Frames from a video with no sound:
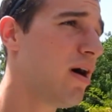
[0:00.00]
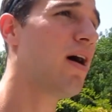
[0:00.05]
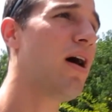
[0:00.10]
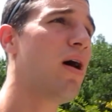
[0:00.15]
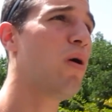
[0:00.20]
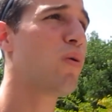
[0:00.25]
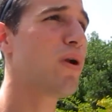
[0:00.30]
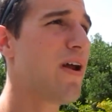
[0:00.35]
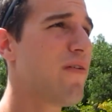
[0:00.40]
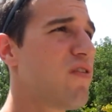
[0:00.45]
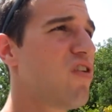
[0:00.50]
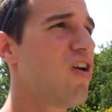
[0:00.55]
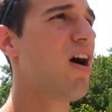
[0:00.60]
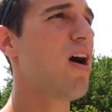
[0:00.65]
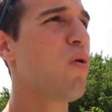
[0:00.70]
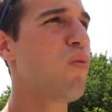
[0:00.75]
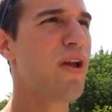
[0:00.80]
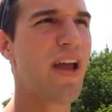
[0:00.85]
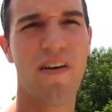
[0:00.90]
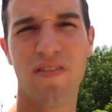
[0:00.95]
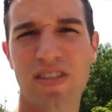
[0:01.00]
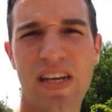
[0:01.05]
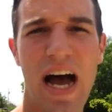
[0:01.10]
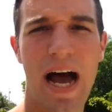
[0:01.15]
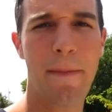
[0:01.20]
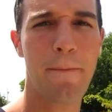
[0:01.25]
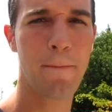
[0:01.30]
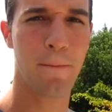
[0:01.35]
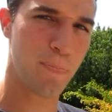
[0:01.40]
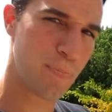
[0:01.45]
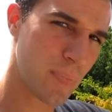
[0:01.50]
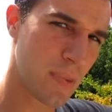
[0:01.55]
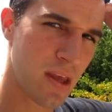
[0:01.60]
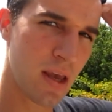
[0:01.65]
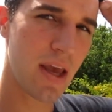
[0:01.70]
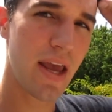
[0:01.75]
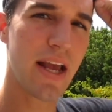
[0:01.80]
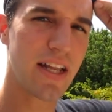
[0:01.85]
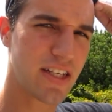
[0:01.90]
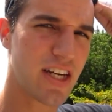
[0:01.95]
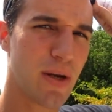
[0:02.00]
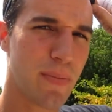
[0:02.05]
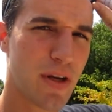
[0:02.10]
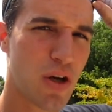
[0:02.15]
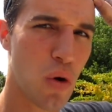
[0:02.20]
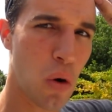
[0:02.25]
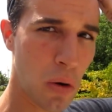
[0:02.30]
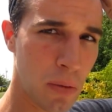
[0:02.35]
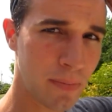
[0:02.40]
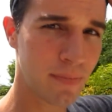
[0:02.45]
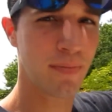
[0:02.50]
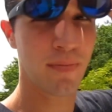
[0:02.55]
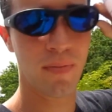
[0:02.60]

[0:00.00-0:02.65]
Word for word: Uh, whenever uh, we have time. It's gonna be cool.